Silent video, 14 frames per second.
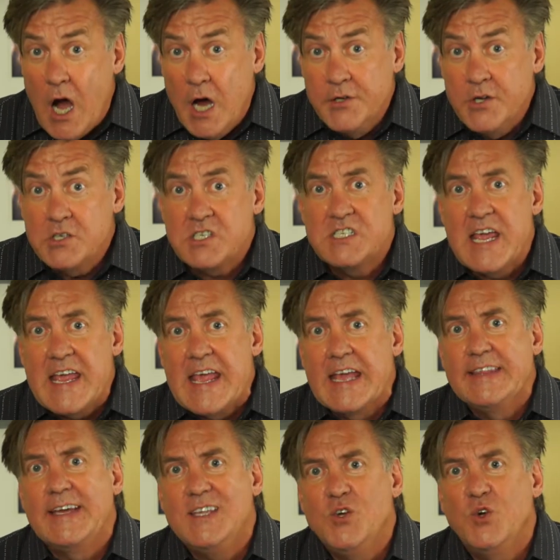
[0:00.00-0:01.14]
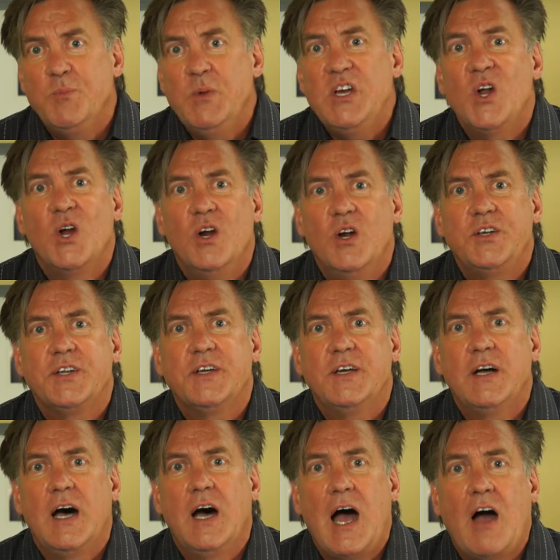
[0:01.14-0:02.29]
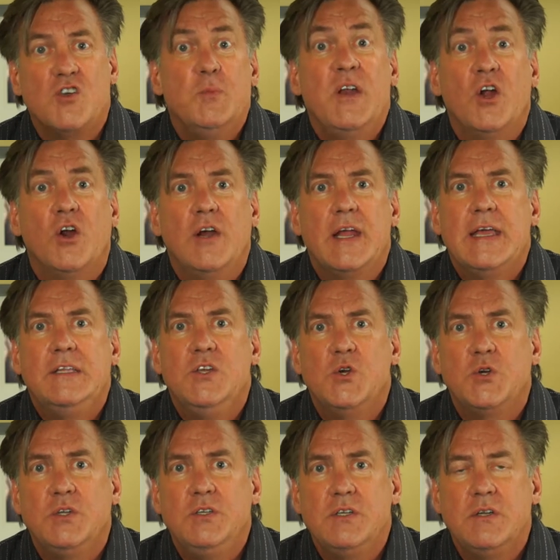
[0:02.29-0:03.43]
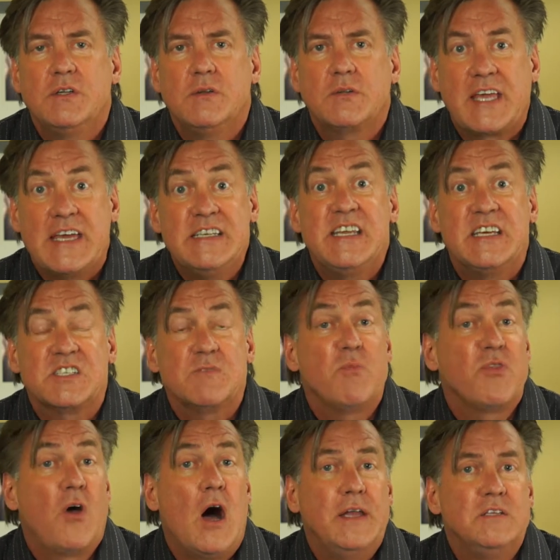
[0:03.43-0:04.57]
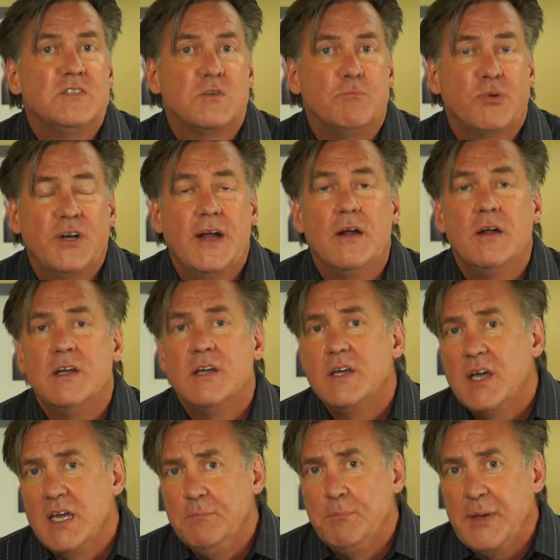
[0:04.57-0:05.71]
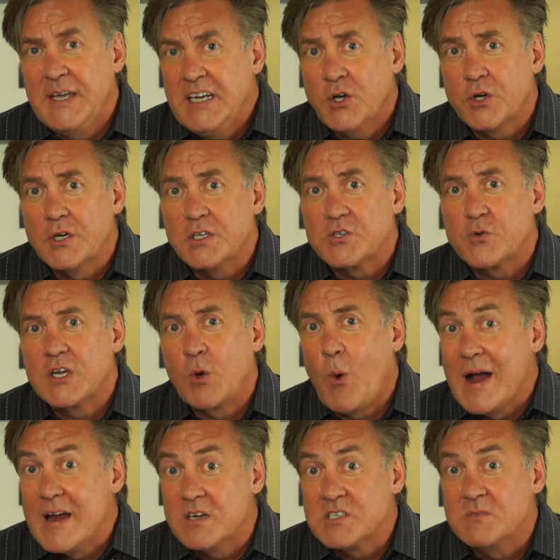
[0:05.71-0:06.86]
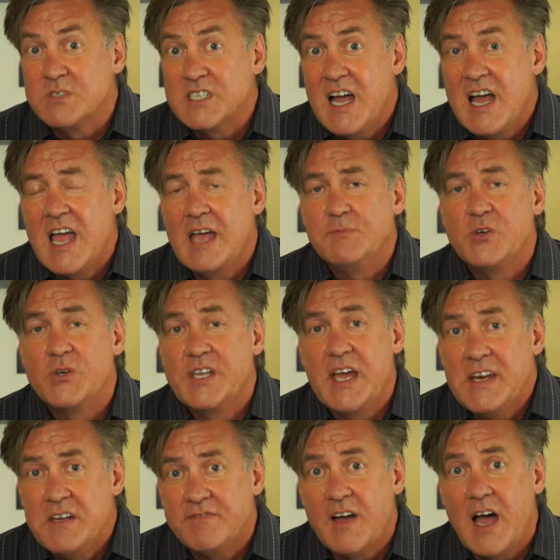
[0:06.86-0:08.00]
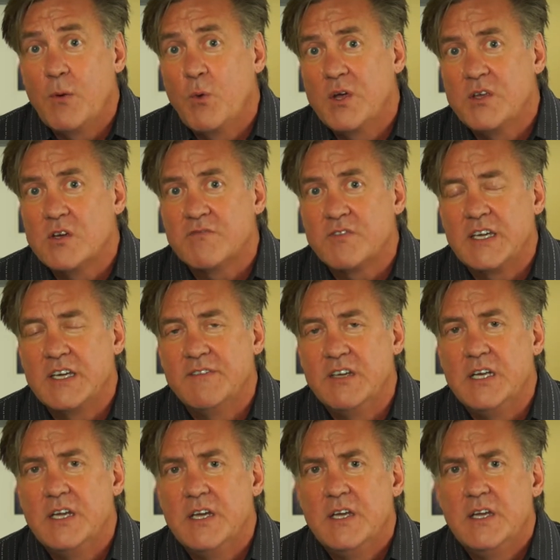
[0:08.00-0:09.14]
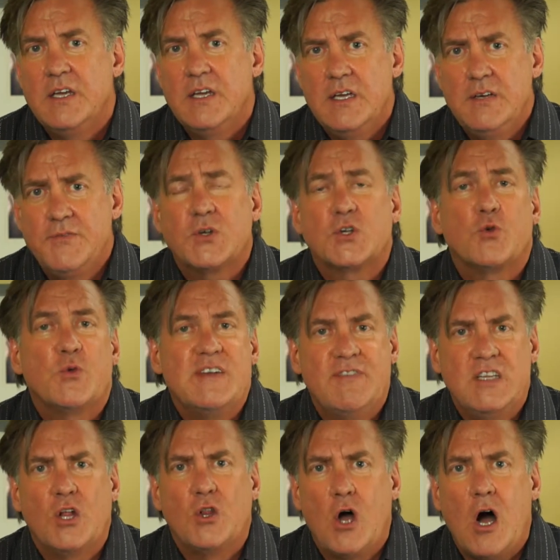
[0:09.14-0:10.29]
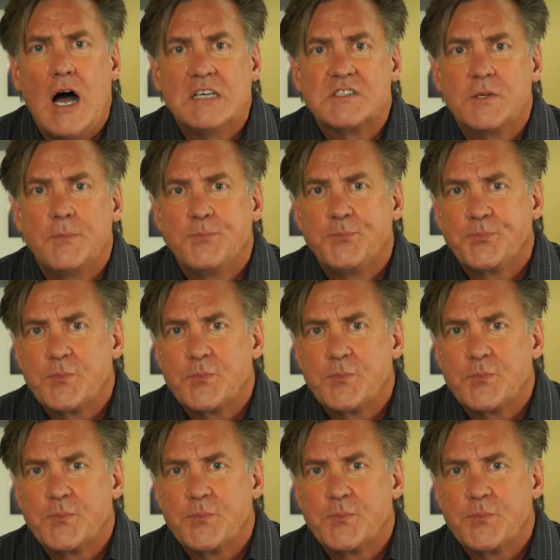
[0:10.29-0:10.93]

Understand that you have been hurt, how you've been hurt, and you can take some thought and some prayer. And big hurts require some time to identify what you're forgiving and for grieving the loss.